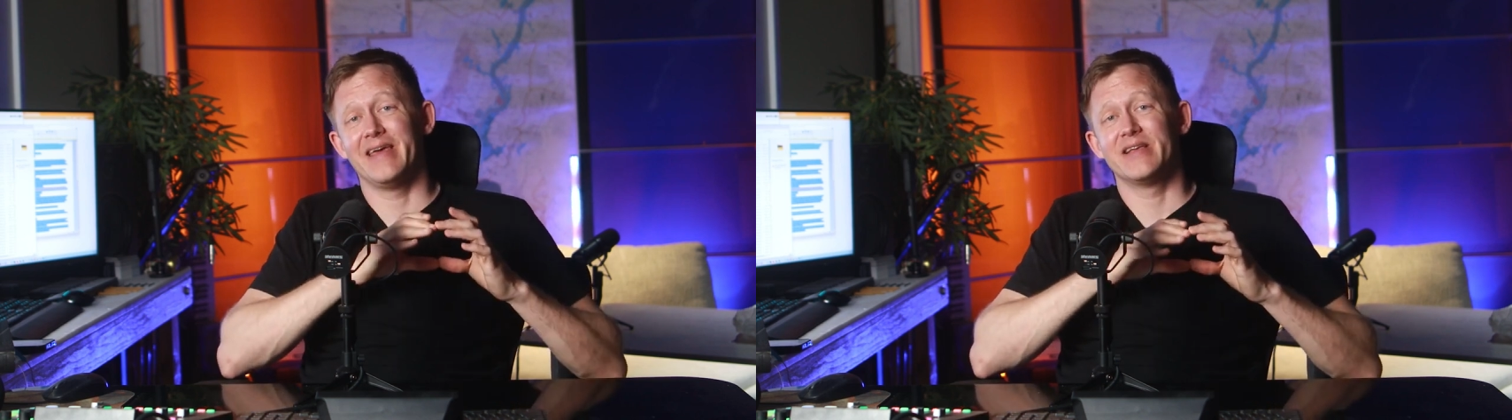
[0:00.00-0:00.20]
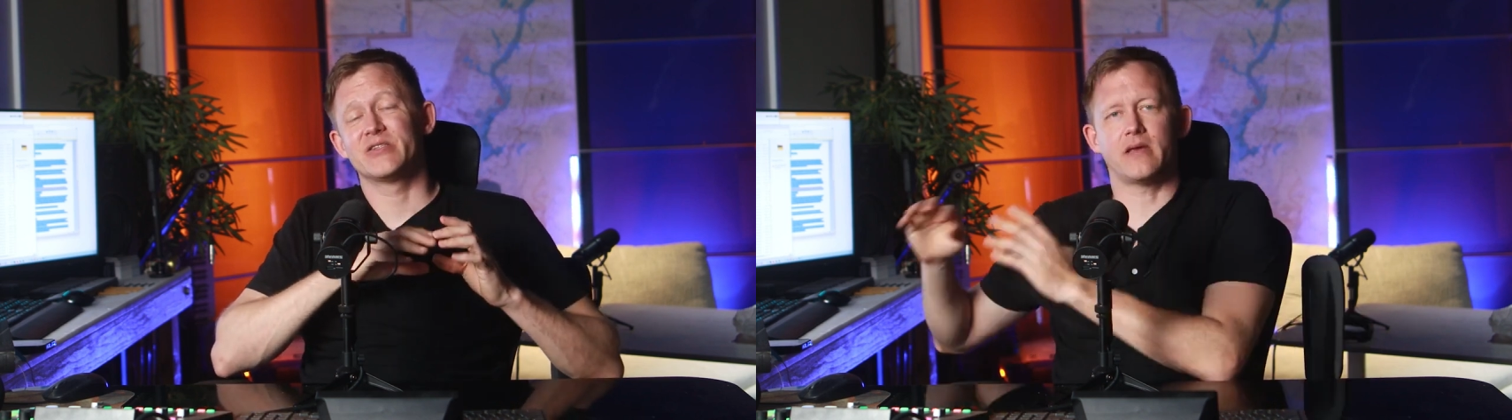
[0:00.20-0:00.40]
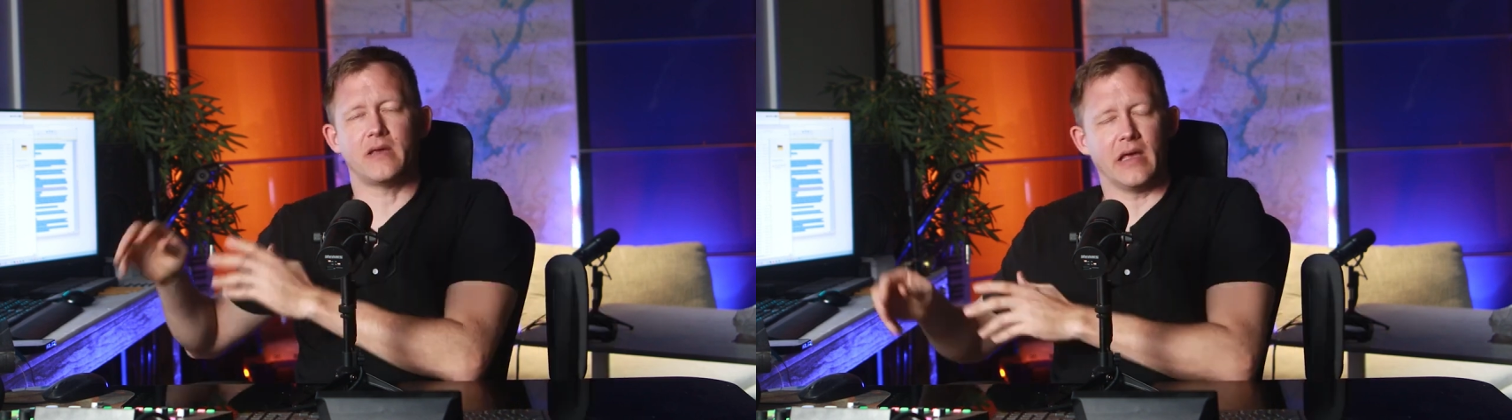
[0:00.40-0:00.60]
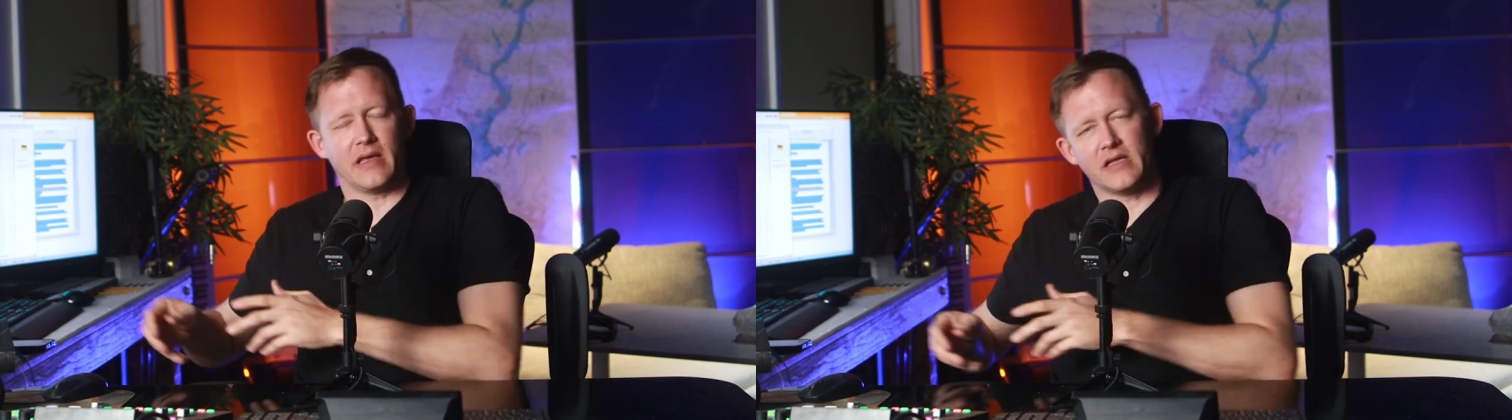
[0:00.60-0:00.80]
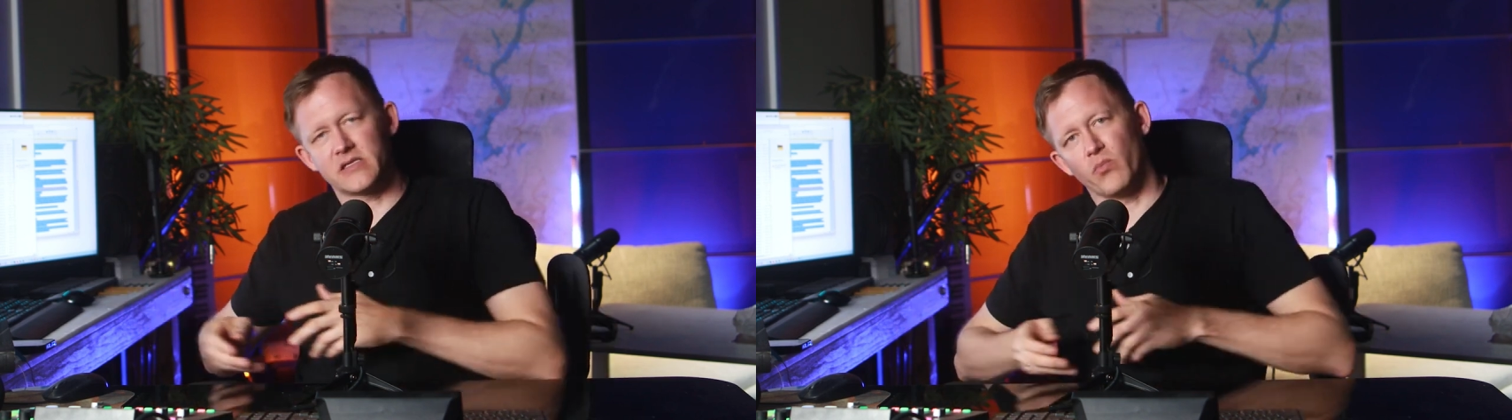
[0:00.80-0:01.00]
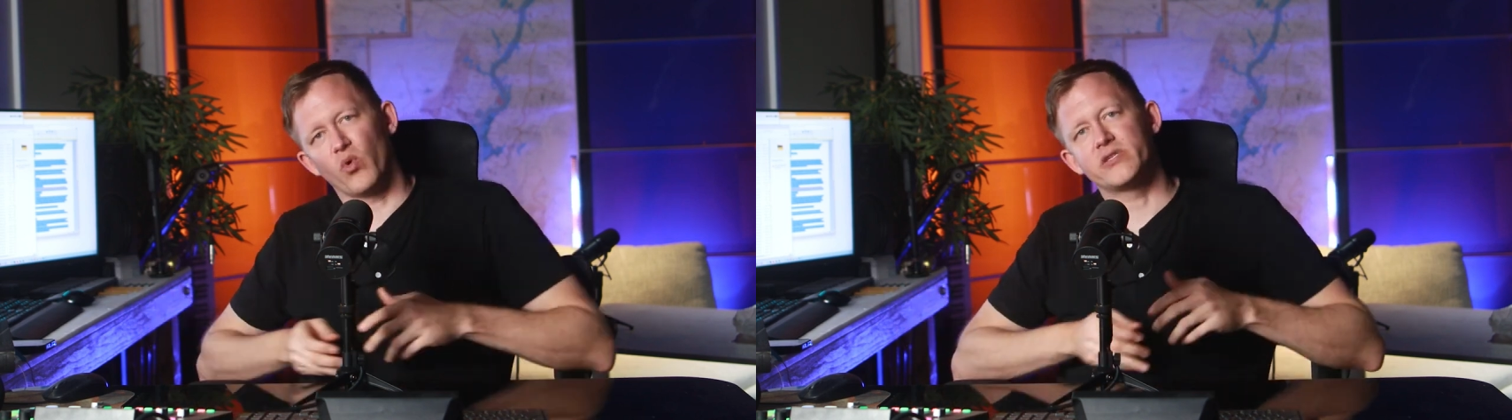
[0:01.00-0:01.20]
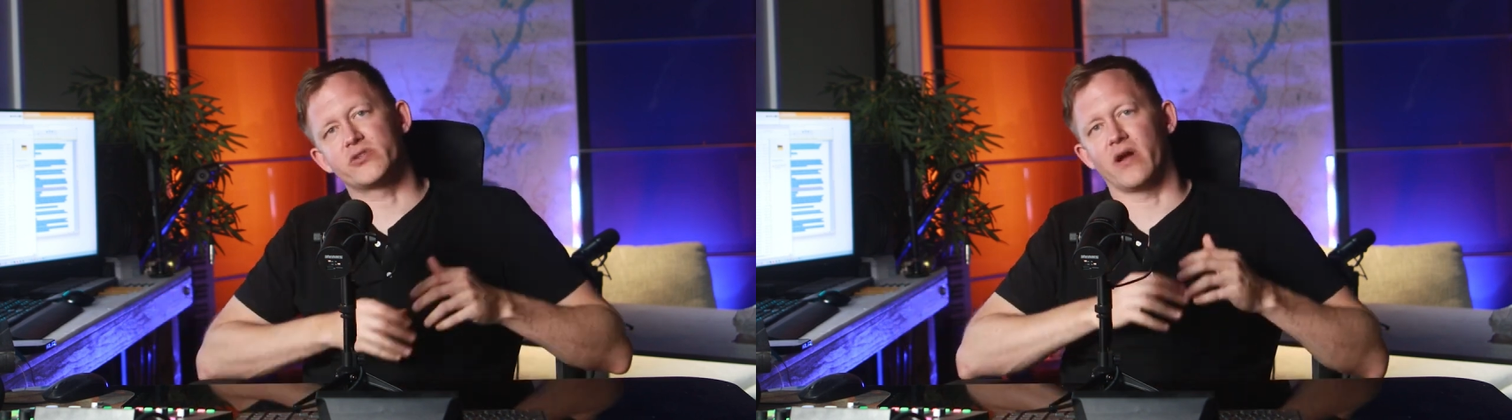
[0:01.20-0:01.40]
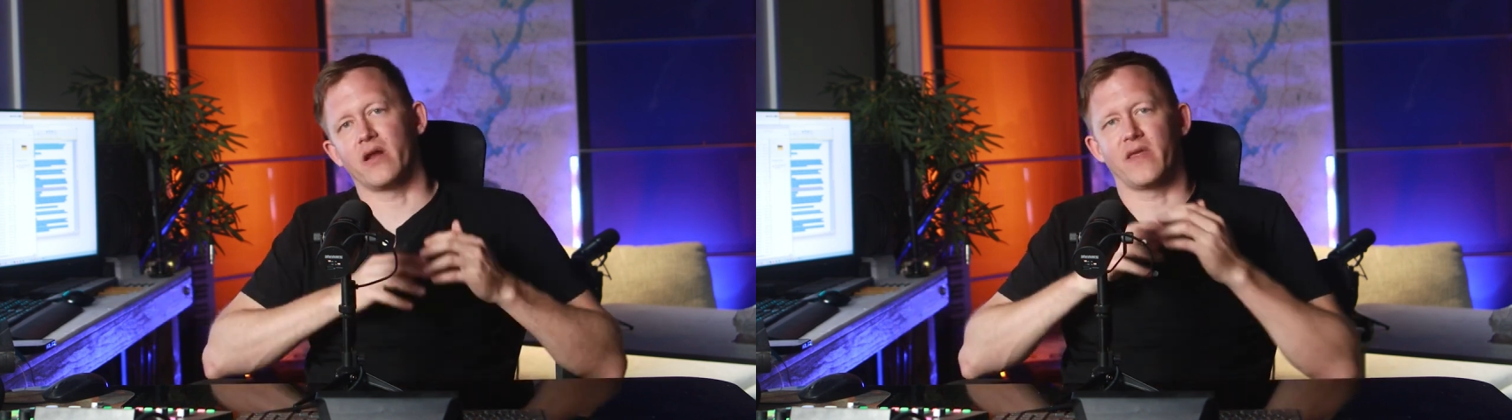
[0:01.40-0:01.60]
so that it gets the
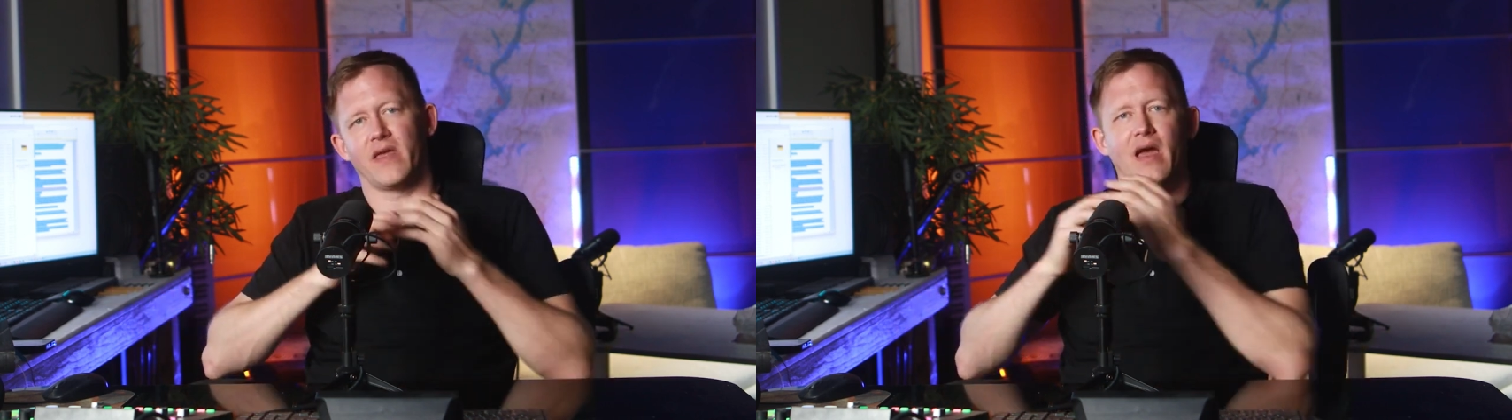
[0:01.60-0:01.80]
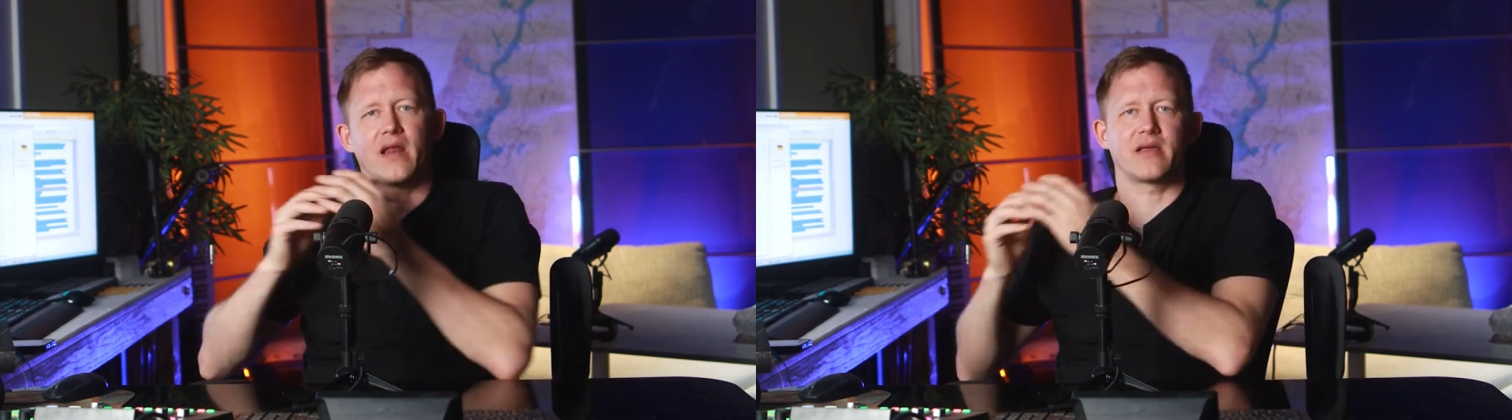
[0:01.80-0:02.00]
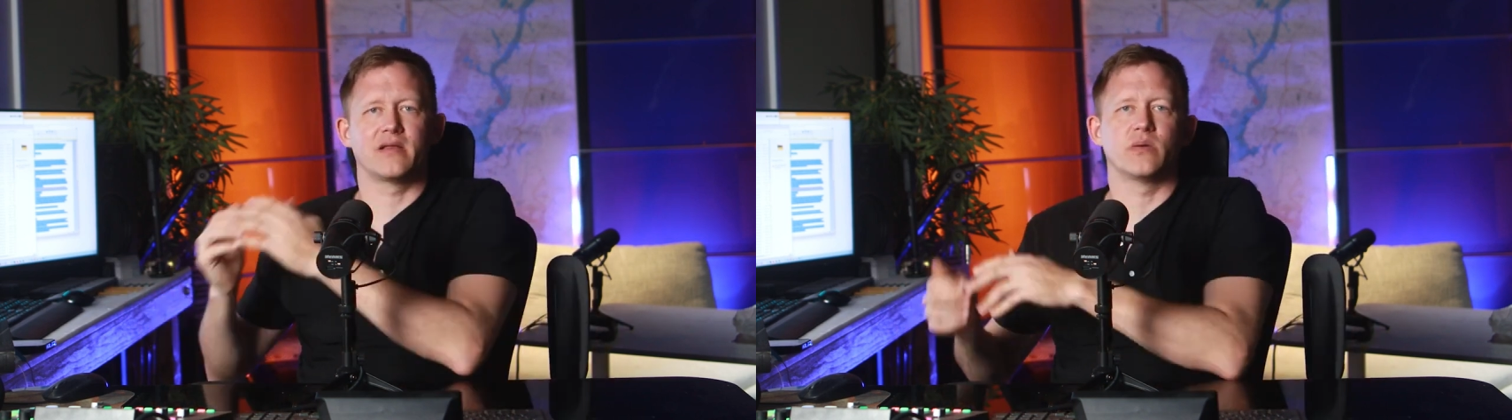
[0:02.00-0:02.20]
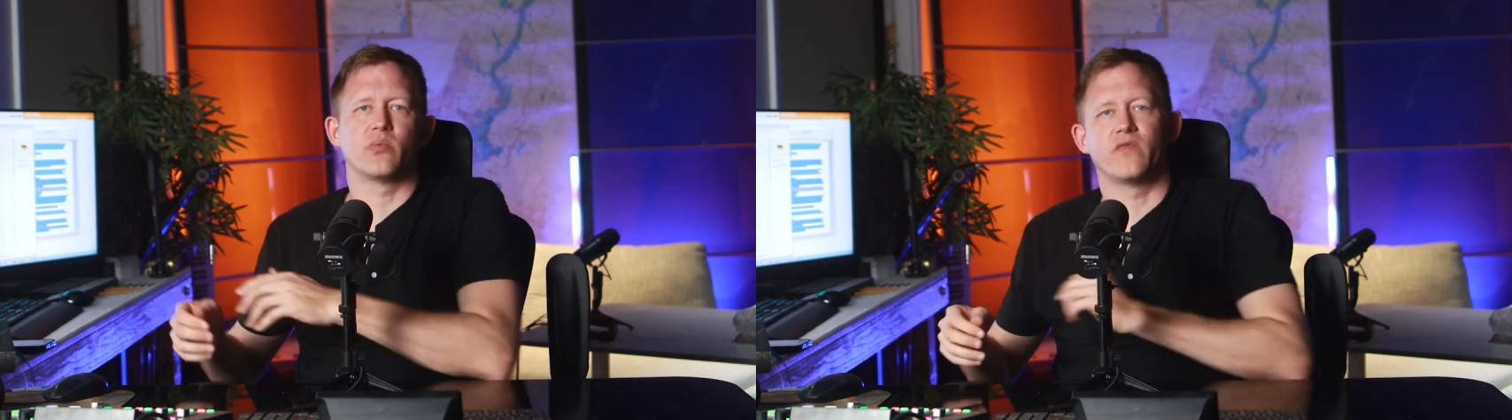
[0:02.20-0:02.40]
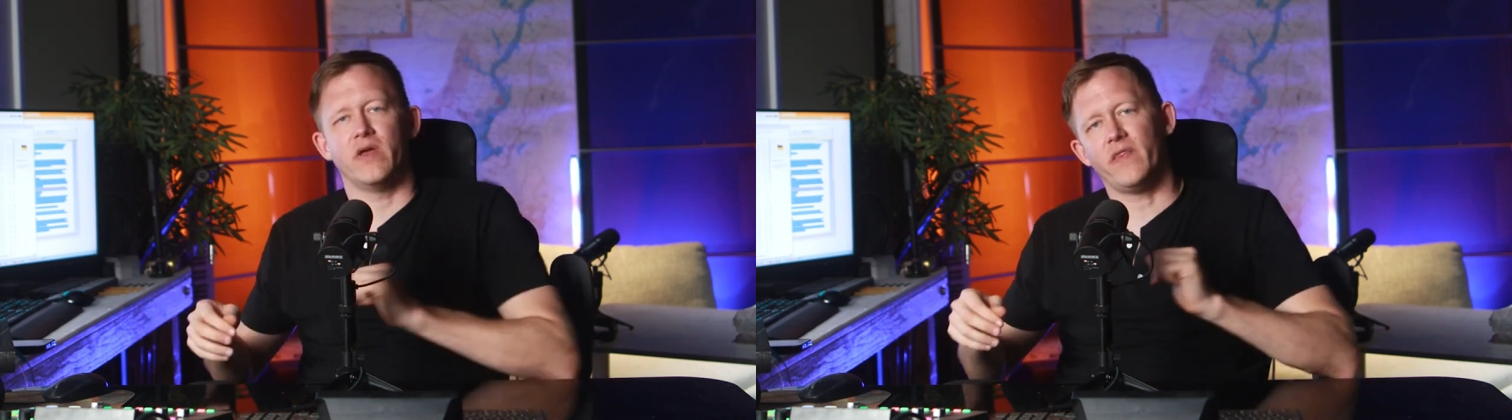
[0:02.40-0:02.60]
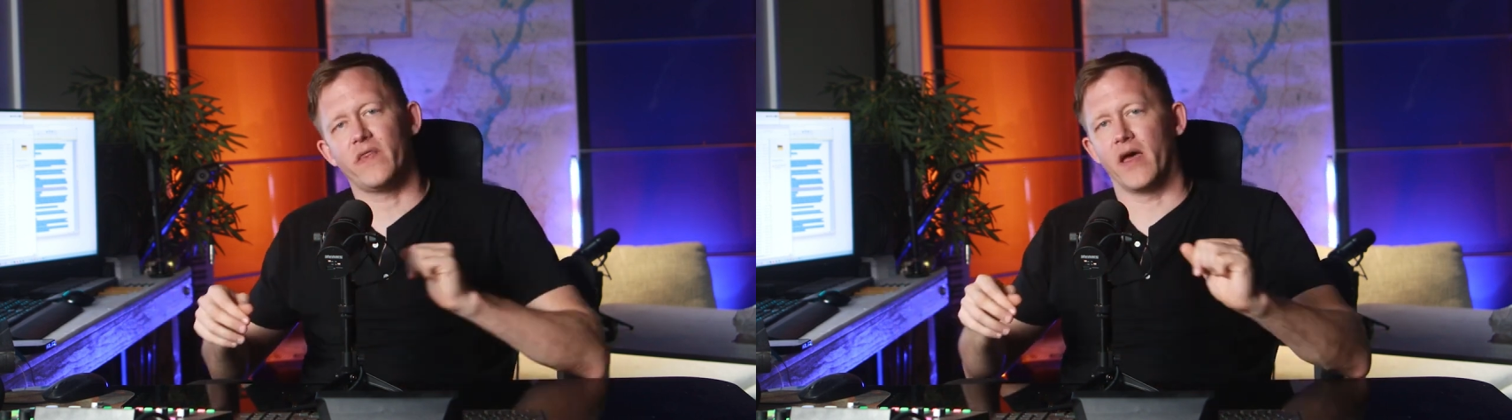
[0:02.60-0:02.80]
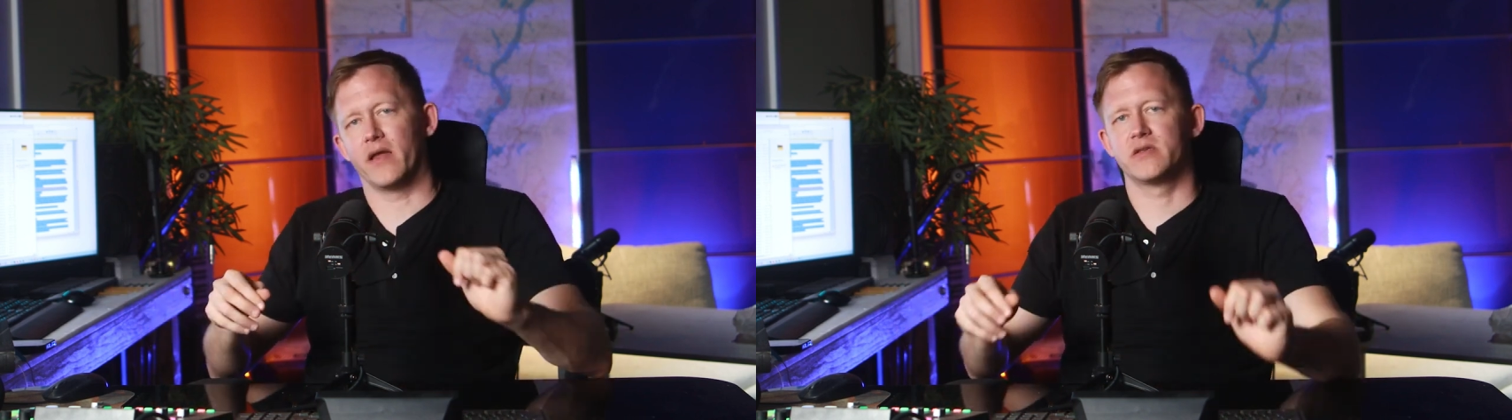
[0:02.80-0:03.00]
moisture out of the attic to prevent that.